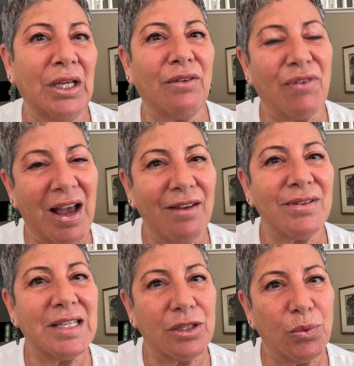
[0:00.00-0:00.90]
to five,
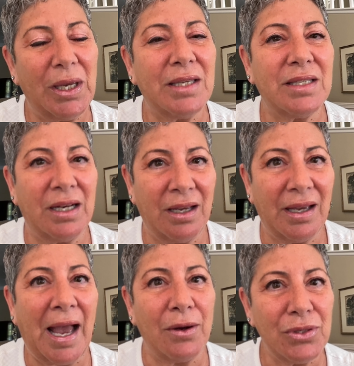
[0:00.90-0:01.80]
six weeks in a
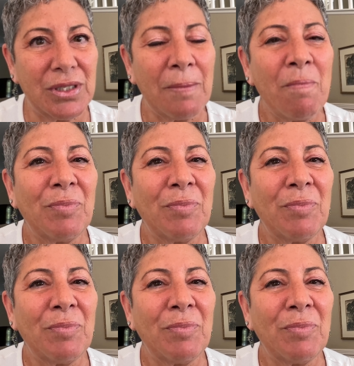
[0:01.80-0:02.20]
house,